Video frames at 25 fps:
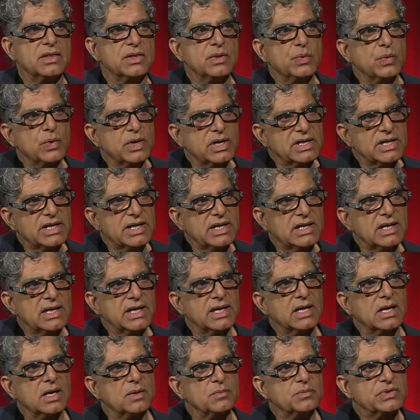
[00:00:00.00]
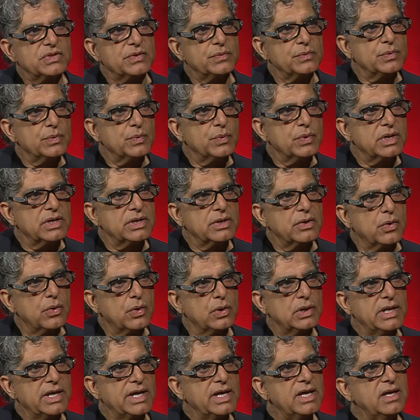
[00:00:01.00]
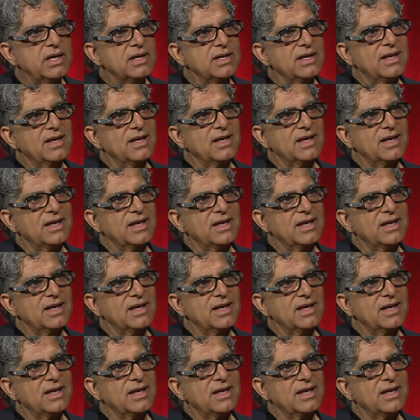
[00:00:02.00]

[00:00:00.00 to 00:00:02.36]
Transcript: The word healing comes from the word holy.